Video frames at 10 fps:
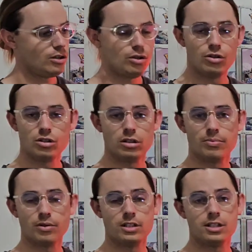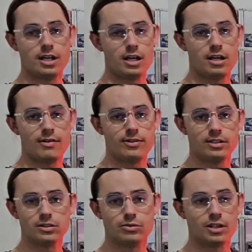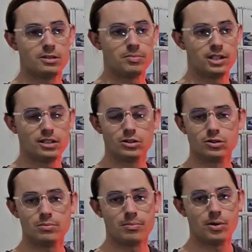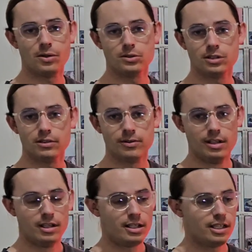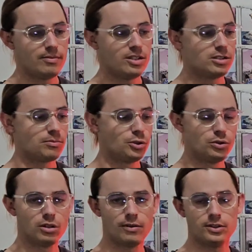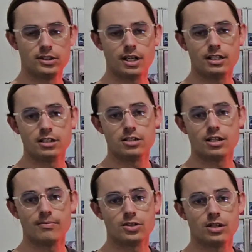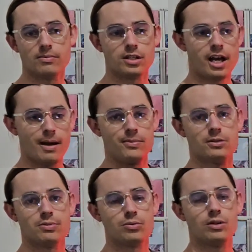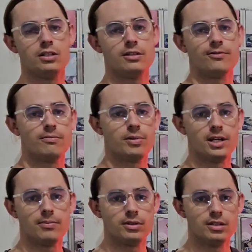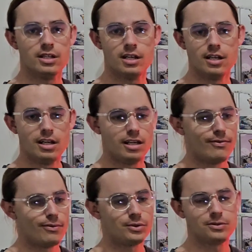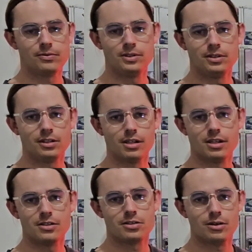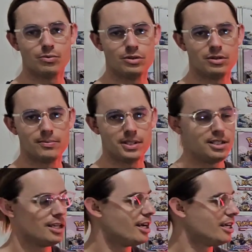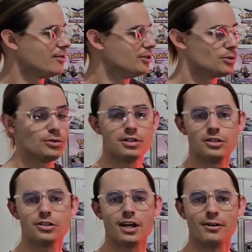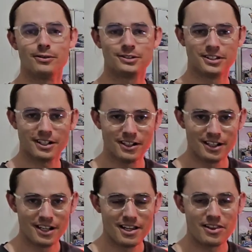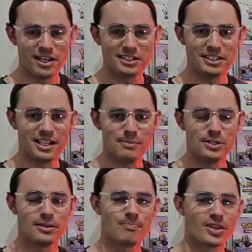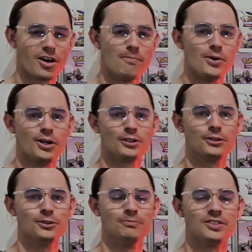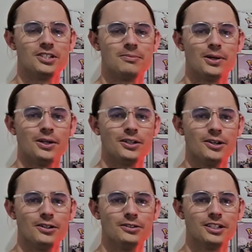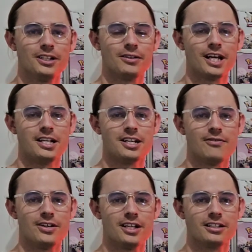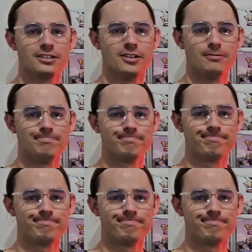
hugely appreciated. Everyone's always being super positive. There's some good conversation sometimes that happens between different people in there. If it wasn't for you guys, I wouldn't be even doing this channel. So thanks heaps. I'm Michael. This is PokeOz, and I'll catch everyone next time.